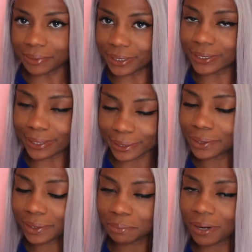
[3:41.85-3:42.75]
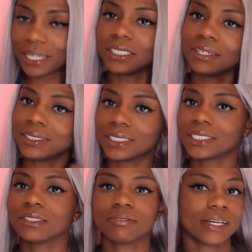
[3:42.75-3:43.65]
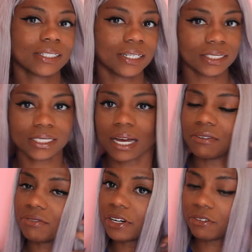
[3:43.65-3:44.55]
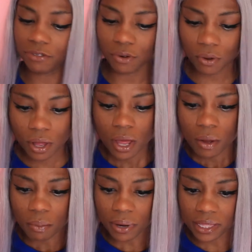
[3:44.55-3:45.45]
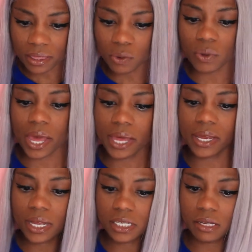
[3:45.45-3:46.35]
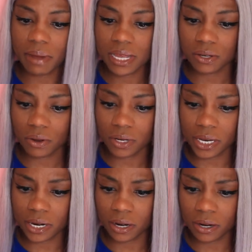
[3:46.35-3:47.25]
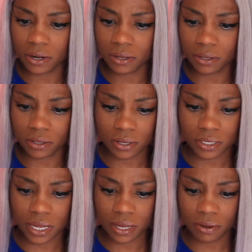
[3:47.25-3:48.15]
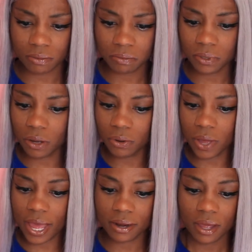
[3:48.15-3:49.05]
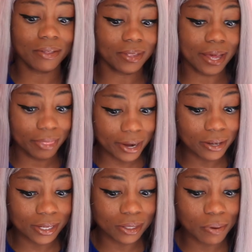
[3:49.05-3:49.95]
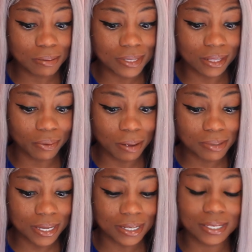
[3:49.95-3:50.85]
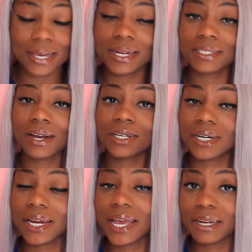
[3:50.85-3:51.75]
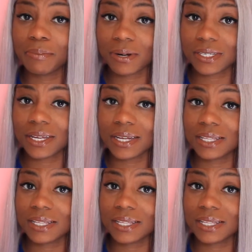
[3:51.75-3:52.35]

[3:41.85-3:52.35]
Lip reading: which is a little pricey considering the fact that it's not very full, but you can customize it on here. It looks like, no, you can't. Now that I look at the website is saying it's 180%